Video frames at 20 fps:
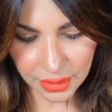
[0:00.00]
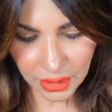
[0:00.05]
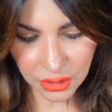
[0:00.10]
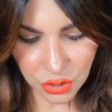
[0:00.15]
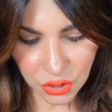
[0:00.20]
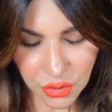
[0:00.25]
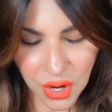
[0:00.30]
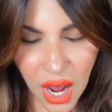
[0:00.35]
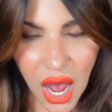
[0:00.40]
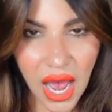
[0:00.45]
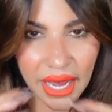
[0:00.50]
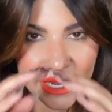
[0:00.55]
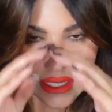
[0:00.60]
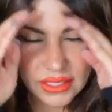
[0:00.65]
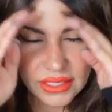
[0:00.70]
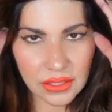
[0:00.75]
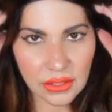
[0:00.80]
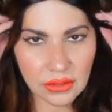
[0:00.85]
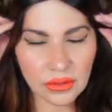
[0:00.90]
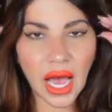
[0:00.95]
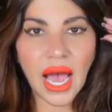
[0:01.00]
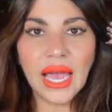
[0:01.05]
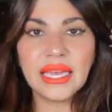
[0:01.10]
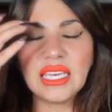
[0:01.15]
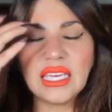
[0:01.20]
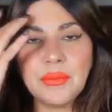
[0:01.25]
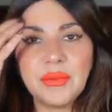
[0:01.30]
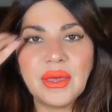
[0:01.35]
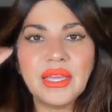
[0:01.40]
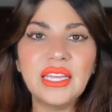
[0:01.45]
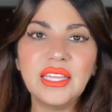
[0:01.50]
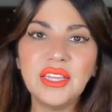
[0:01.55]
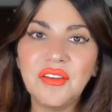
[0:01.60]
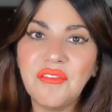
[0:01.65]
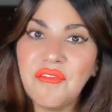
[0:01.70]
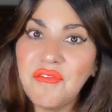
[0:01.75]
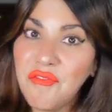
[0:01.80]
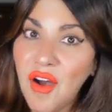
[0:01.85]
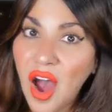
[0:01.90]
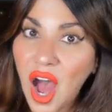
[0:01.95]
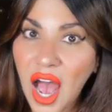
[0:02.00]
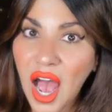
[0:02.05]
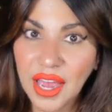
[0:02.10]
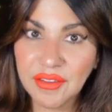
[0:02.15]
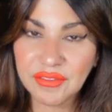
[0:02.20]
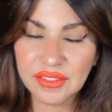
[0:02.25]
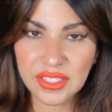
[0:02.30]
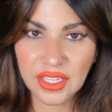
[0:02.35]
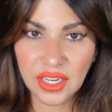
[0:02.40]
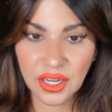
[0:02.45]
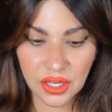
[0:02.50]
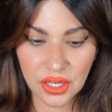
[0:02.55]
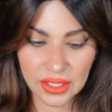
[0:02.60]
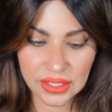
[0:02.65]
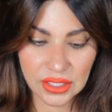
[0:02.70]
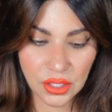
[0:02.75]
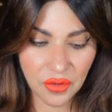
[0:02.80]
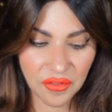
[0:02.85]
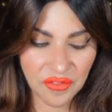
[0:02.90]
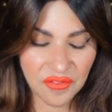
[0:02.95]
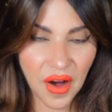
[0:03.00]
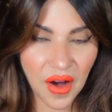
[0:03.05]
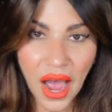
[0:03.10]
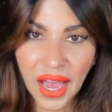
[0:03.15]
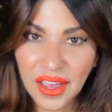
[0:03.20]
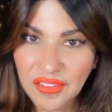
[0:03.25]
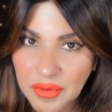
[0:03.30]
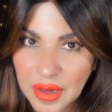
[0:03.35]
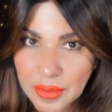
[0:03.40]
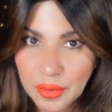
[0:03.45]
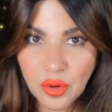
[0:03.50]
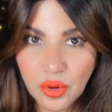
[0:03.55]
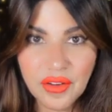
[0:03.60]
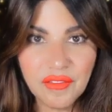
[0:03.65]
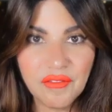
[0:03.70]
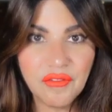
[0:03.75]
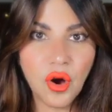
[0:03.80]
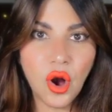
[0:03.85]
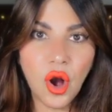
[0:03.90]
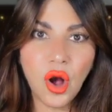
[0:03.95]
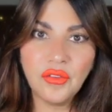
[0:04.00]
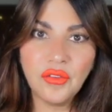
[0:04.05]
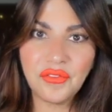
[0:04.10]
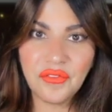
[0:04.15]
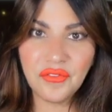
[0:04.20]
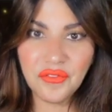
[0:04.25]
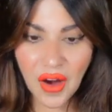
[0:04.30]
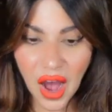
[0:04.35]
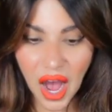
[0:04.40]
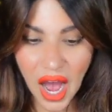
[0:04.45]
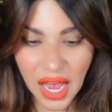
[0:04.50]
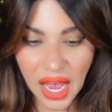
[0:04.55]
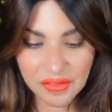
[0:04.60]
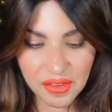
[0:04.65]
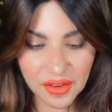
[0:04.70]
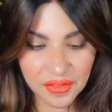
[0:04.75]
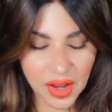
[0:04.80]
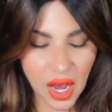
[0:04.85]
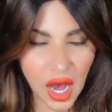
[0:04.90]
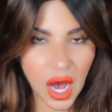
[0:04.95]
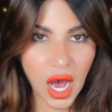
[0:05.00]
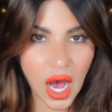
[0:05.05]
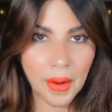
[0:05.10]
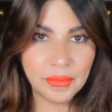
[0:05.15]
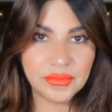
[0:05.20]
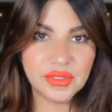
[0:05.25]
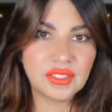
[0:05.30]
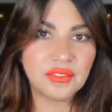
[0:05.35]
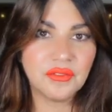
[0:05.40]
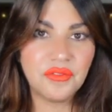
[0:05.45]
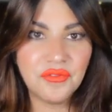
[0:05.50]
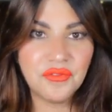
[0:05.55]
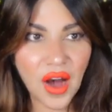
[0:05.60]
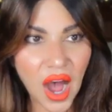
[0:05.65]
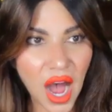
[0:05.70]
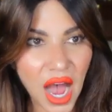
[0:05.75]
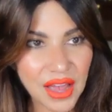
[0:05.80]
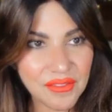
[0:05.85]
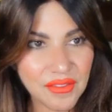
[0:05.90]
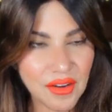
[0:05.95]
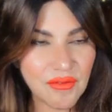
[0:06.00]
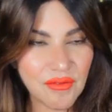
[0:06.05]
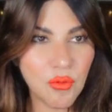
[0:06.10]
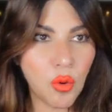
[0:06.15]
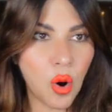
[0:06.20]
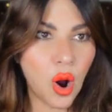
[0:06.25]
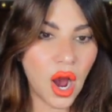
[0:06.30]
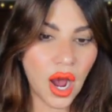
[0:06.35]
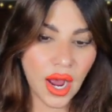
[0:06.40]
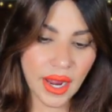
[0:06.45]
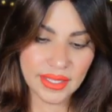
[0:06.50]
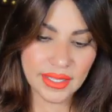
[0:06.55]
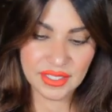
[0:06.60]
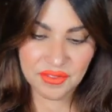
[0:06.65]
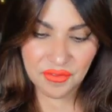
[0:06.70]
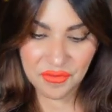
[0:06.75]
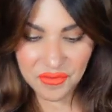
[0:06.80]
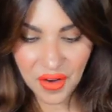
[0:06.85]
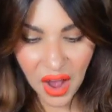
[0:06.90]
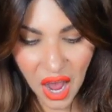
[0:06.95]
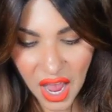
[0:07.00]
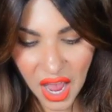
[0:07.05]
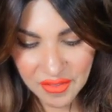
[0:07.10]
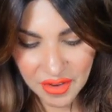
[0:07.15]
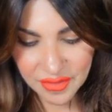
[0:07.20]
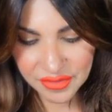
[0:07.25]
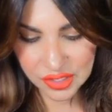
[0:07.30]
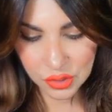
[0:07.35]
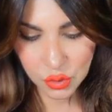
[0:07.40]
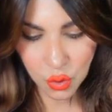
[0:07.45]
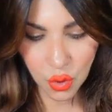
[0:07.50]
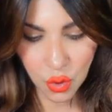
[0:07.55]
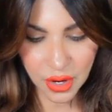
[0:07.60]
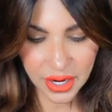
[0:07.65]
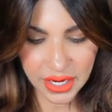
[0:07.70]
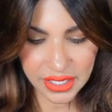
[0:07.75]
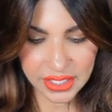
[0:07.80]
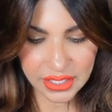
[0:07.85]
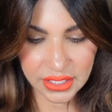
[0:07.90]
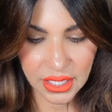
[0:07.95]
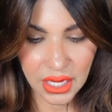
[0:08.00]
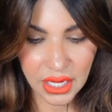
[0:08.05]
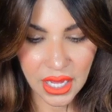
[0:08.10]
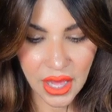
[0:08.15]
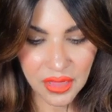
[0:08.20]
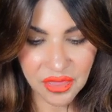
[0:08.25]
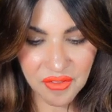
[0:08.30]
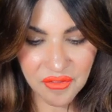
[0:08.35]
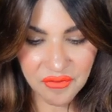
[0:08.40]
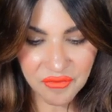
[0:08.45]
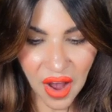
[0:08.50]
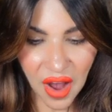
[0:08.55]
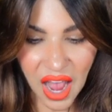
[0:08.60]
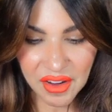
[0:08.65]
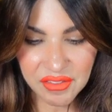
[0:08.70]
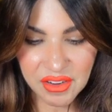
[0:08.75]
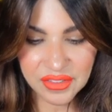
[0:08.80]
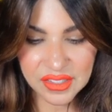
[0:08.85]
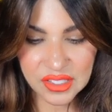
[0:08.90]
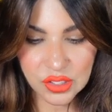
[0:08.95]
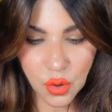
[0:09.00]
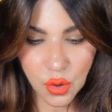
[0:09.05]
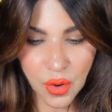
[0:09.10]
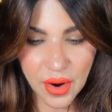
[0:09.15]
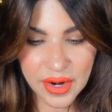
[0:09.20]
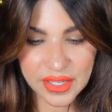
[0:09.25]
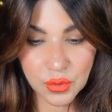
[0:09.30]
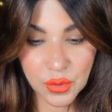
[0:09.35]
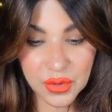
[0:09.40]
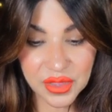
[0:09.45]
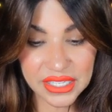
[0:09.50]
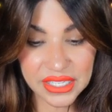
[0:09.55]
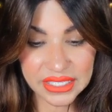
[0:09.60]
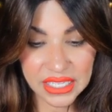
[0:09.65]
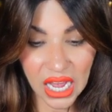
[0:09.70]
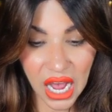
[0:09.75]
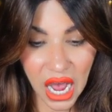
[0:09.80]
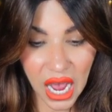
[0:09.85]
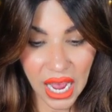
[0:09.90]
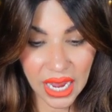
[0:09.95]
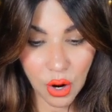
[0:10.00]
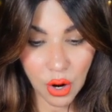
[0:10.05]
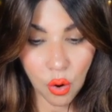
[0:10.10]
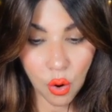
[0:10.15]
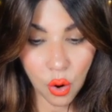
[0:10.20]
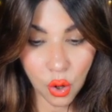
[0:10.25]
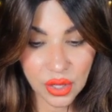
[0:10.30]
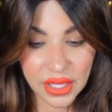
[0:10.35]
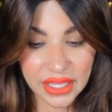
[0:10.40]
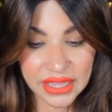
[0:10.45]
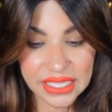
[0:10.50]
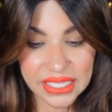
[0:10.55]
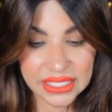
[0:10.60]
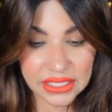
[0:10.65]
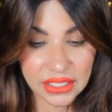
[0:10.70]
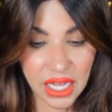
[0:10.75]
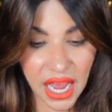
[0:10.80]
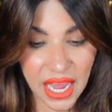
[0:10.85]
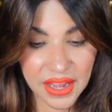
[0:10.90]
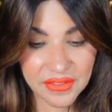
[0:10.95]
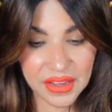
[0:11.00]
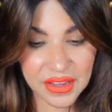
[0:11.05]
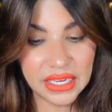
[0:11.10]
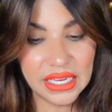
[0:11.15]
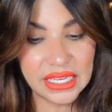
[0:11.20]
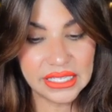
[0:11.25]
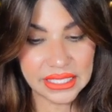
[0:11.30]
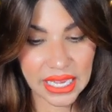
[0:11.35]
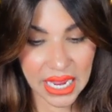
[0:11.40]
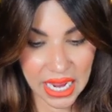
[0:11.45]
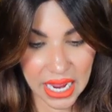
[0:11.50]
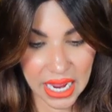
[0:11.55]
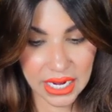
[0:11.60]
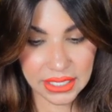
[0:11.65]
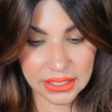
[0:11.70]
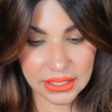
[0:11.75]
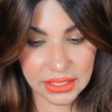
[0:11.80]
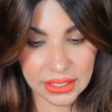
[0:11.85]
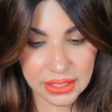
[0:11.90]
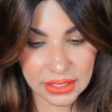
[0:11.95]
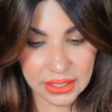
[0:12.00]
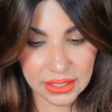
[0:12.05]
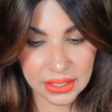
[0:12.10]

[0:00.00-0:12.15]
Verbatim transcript: You guys, I keep getting the fives here. So 5 people involved, 5 of cups, 5 of wands, 5 of swords. The 5 of swords with this guy holding this knife in his hand.